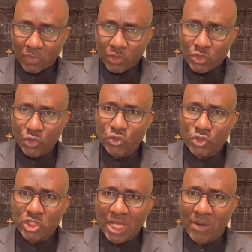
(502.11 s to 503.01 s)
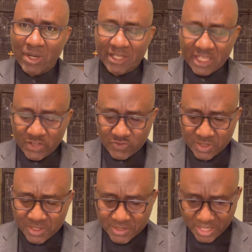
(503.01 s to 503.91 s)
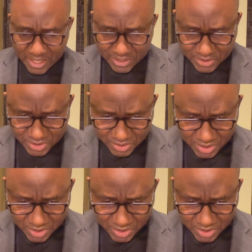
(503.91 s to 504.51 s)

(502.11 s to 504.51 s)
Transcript: use our gift. It says